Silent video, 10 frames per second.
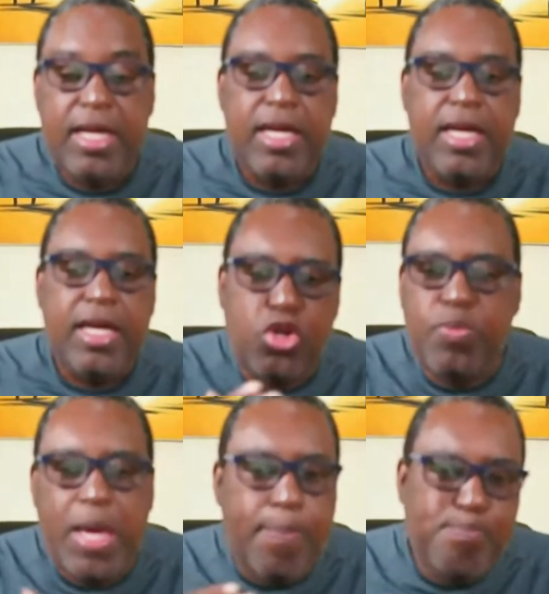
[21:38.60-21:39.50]
it would be
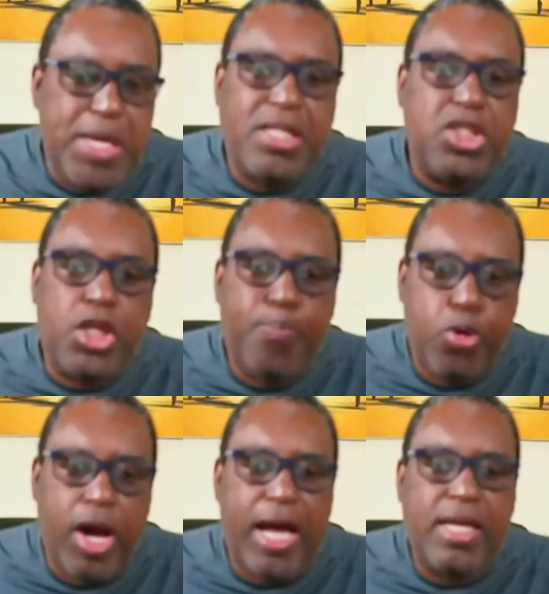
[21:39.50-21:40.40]
a big
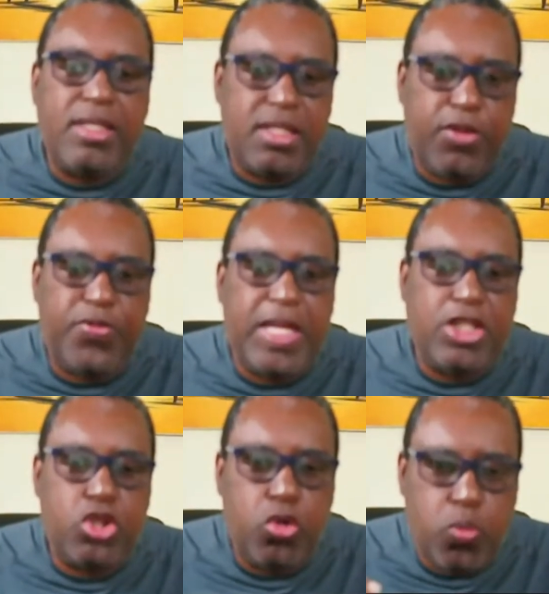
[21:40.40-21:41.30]
surprise if they
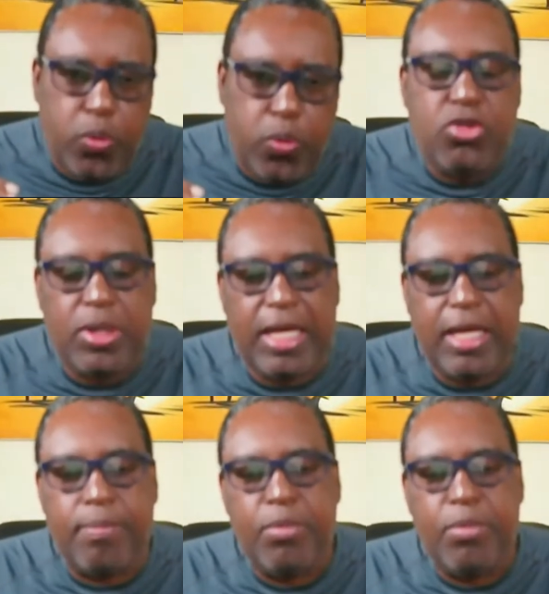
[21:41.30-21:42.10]
should win today.